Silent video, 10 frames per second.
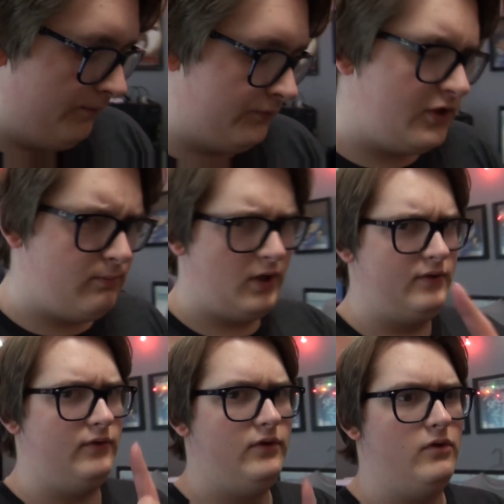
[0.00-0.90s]
Cheap
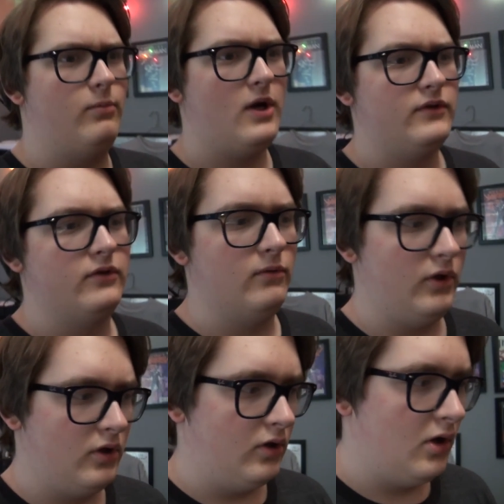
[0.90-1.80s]
prices too, the prices are really
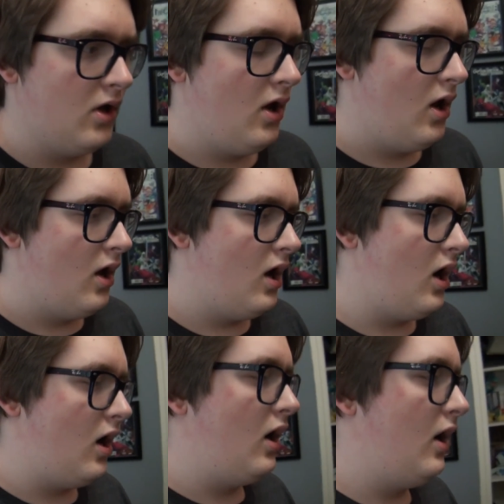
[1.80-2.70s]
good.
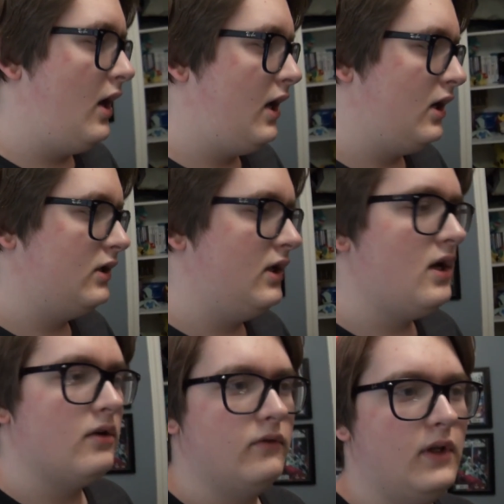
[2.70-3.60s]
And
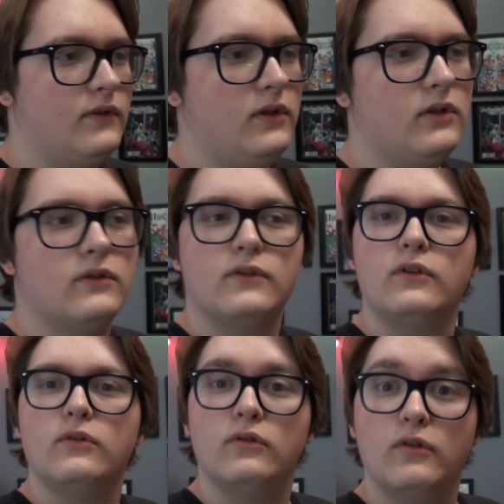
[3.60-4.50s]
yeah, that's it,
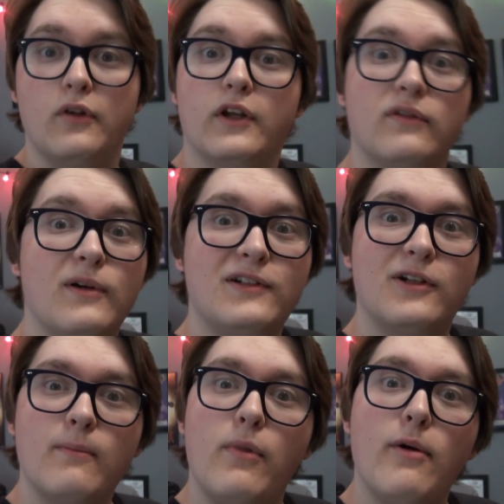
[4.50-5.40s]
so thanks for
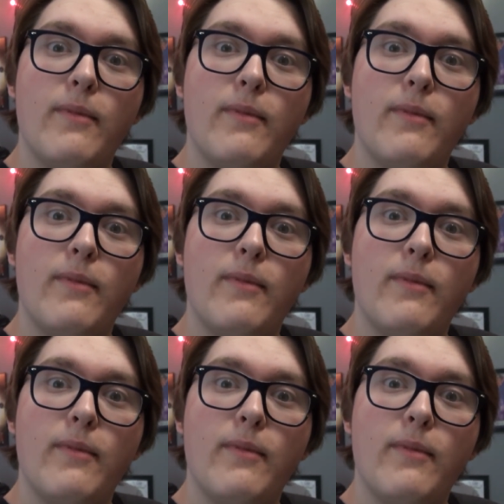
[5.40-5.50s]
watching, bye